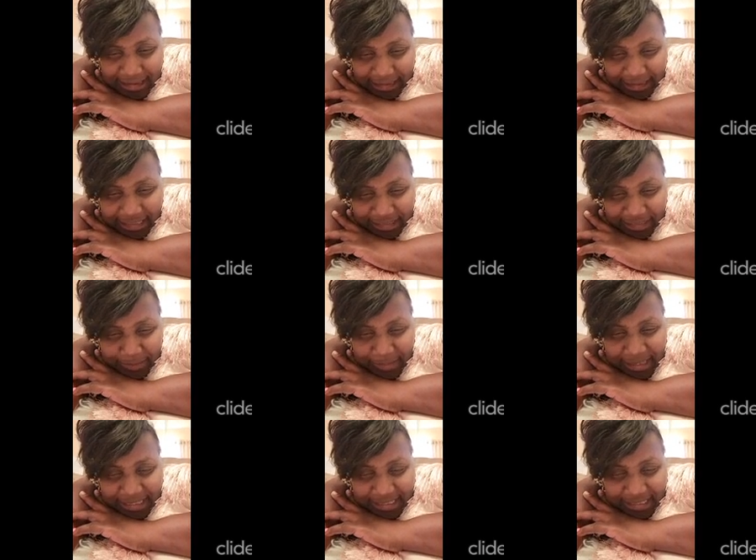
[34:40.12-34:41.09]
Let
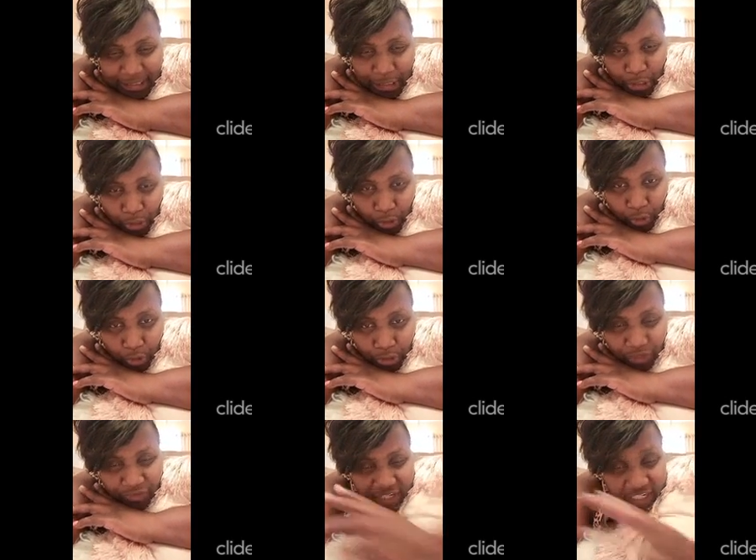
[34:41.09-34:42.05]
me see.
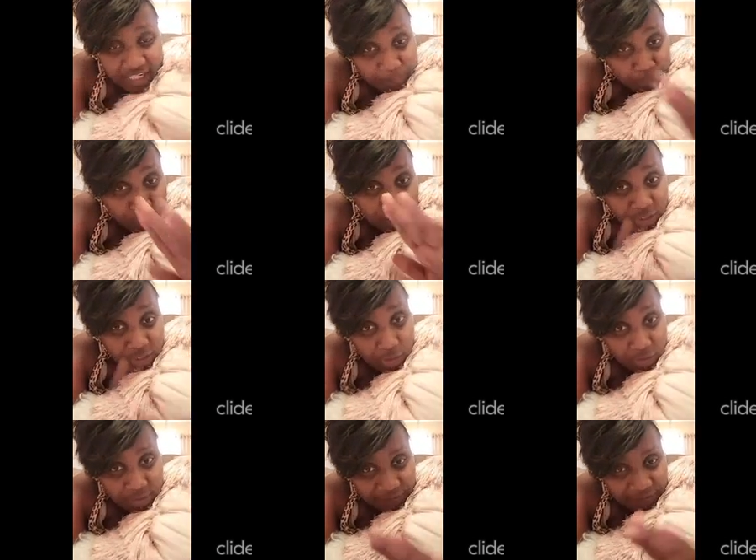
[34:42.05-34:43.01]
If you don't get pudding
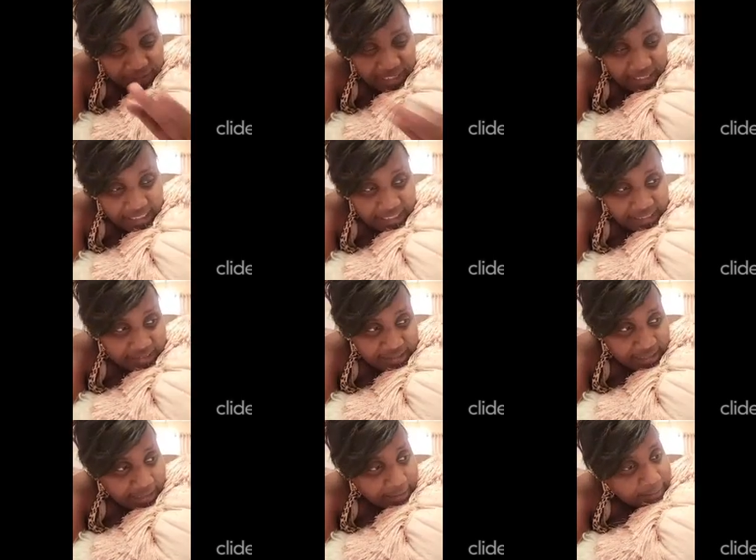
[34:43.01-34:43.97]
now, definitely
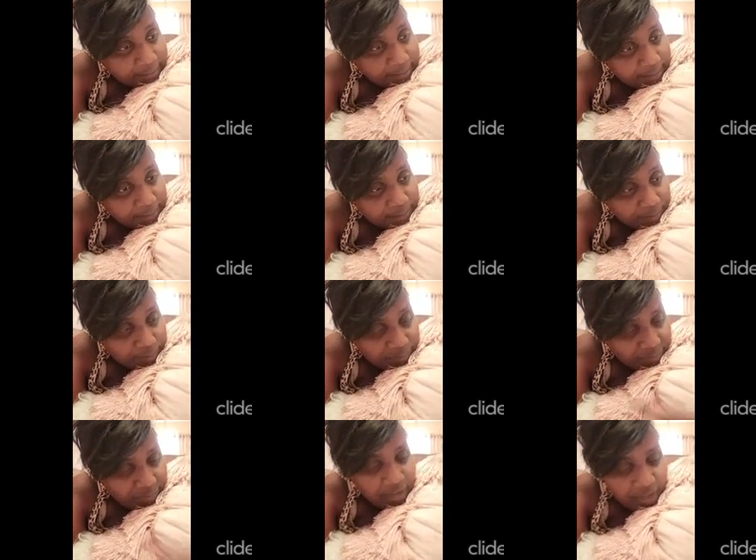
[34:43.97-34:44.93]
Easter.
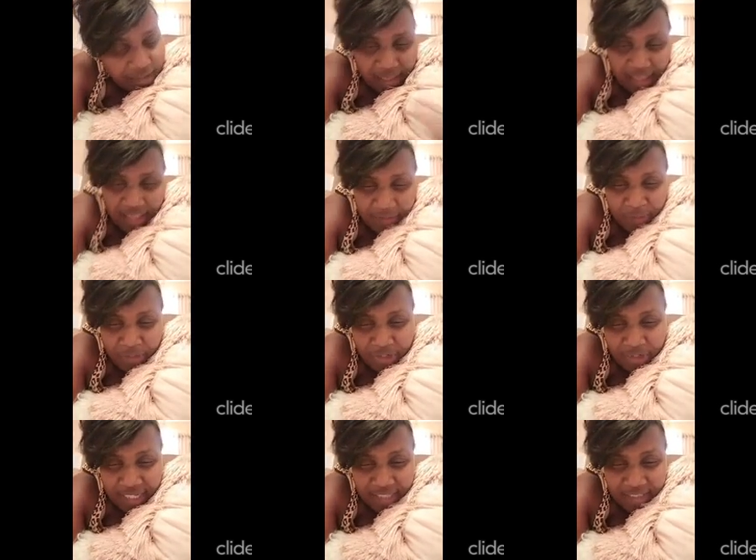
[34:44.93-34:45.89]
If you do
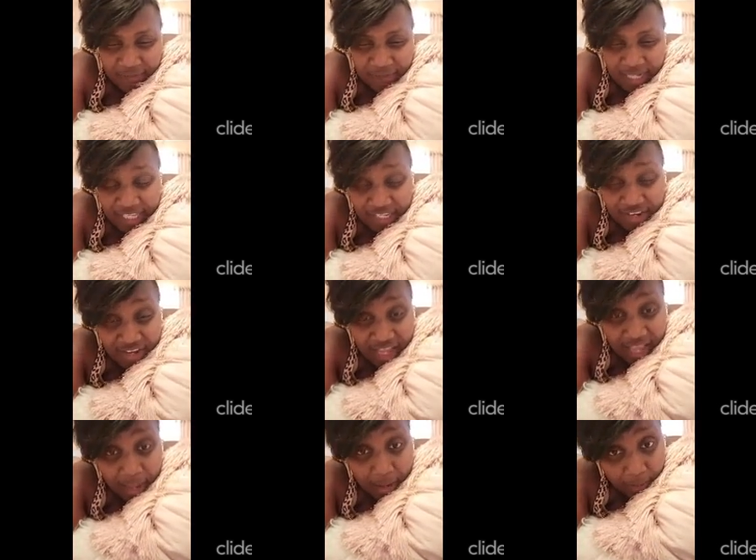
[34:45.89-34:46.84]
not get it for that year,
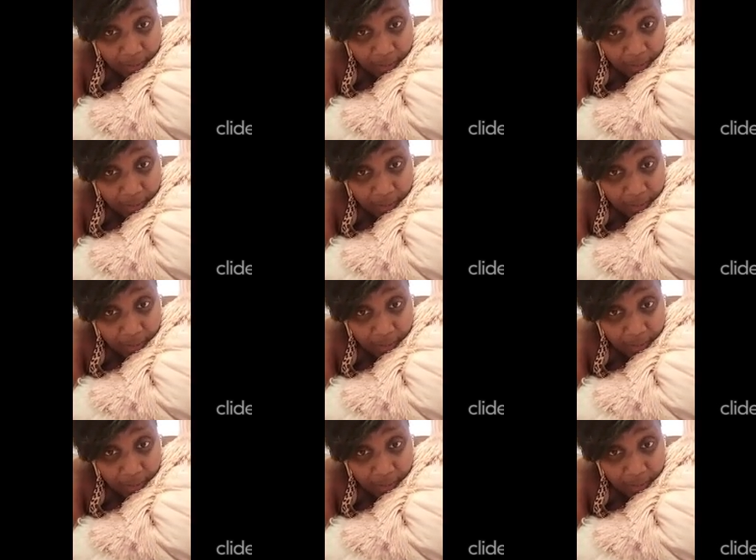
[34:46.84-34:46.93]
yeah?